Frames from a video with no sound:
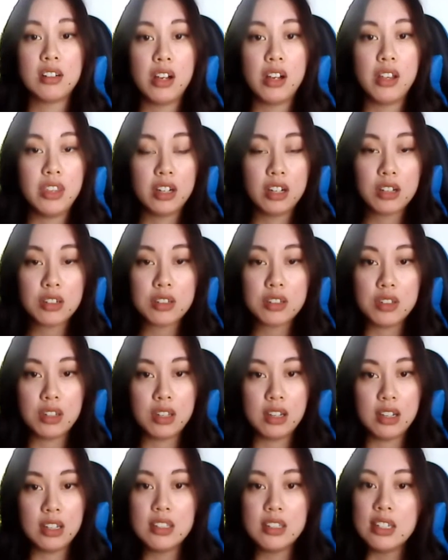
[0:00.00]
that are on there. So
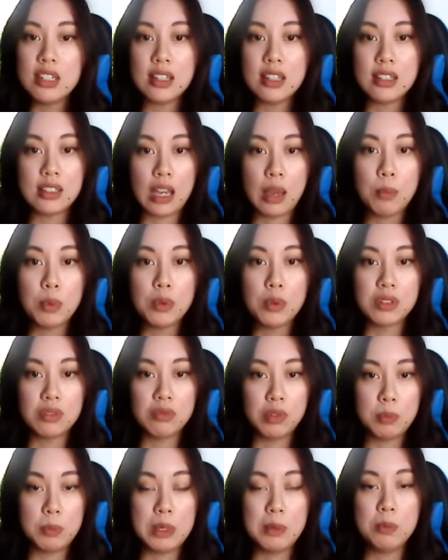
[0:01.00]
you can see examples
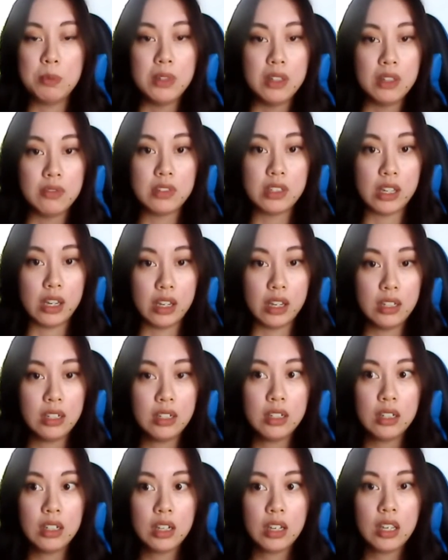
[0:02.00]
of what people have
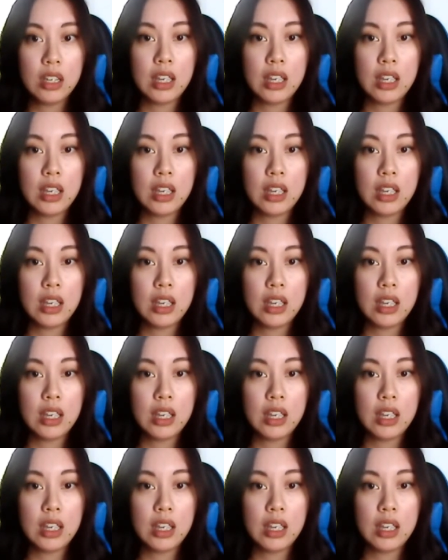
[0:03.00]
done.